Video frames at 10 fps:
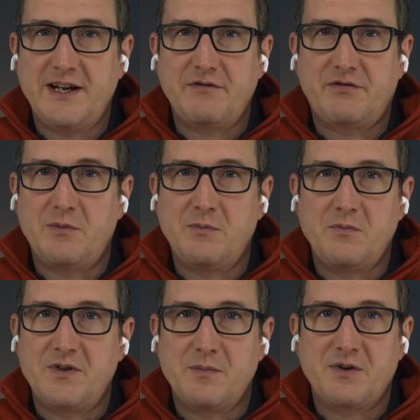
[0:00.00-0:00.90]
And
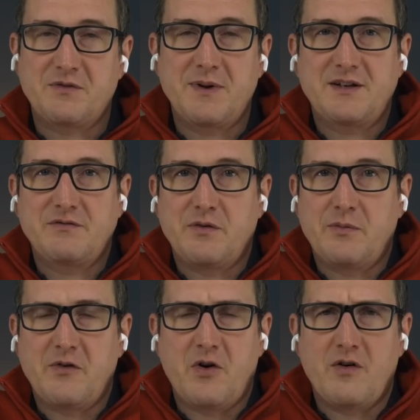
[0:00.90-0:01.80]
from the perspective of,
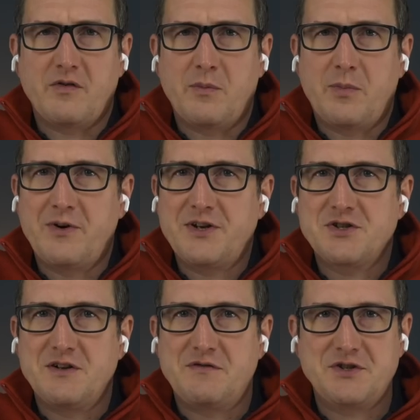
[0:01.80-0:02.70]
of
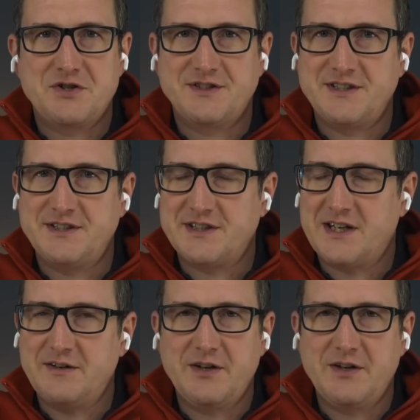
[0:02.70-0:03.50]
operational efficiencies, I,